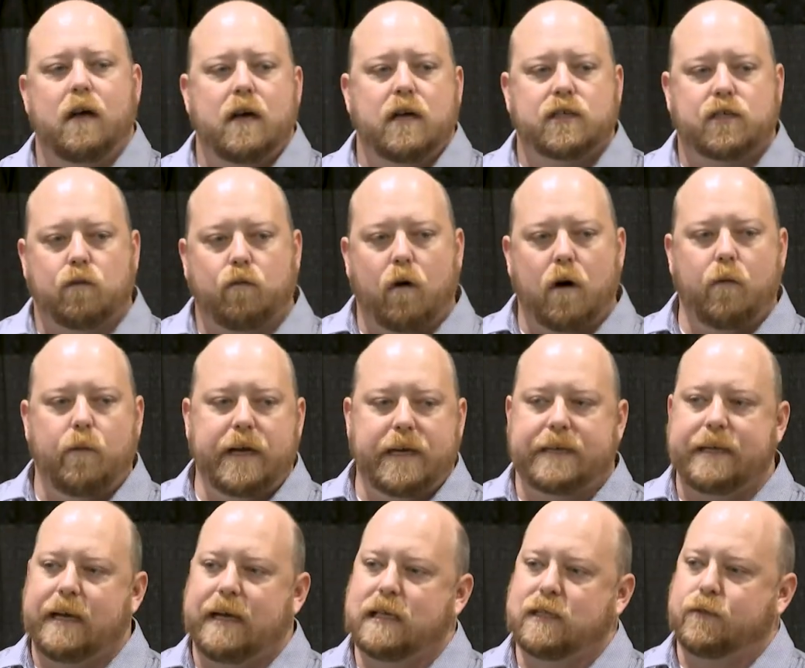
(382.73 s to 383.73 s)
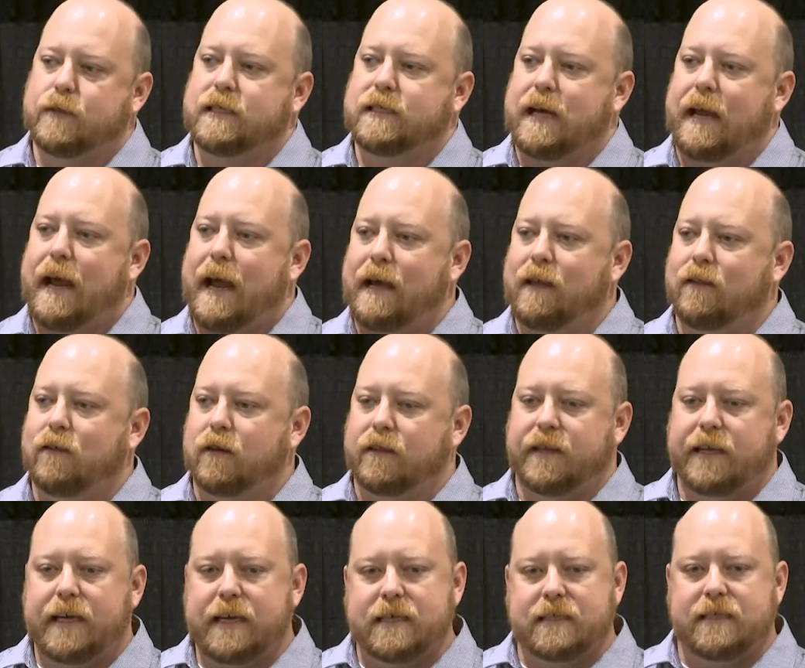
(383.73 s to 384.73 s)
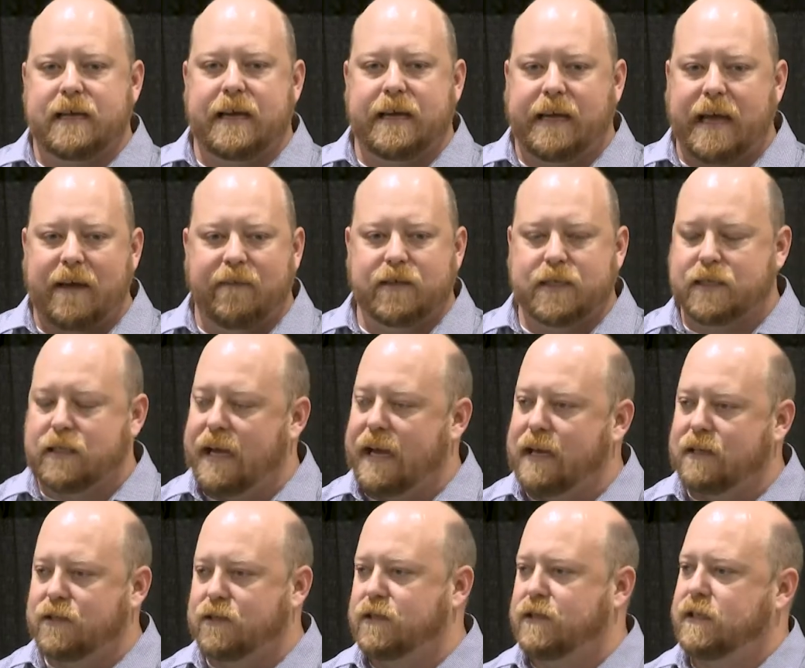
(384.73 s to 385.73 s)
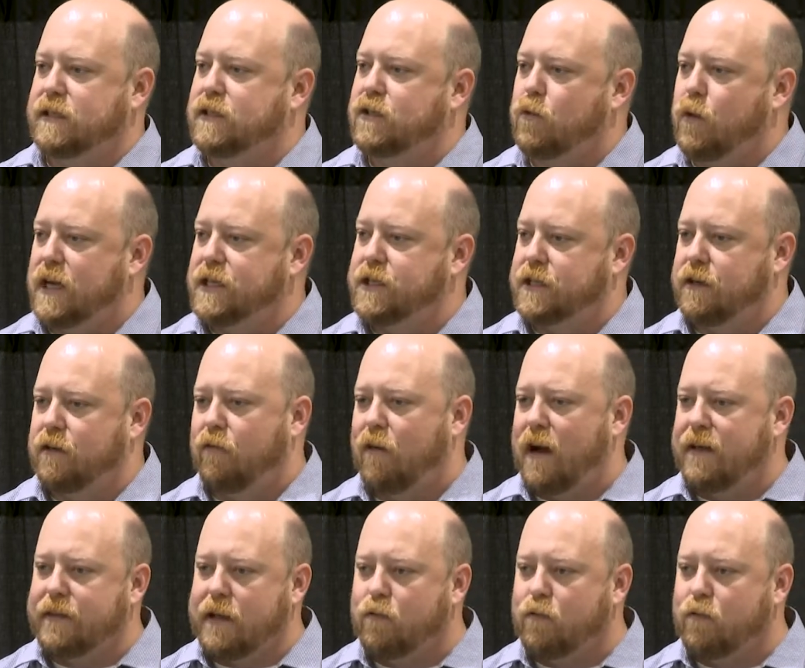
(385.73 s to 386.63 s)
So what we did is we said, hey, look, the NSA gave us the answers to this question, right?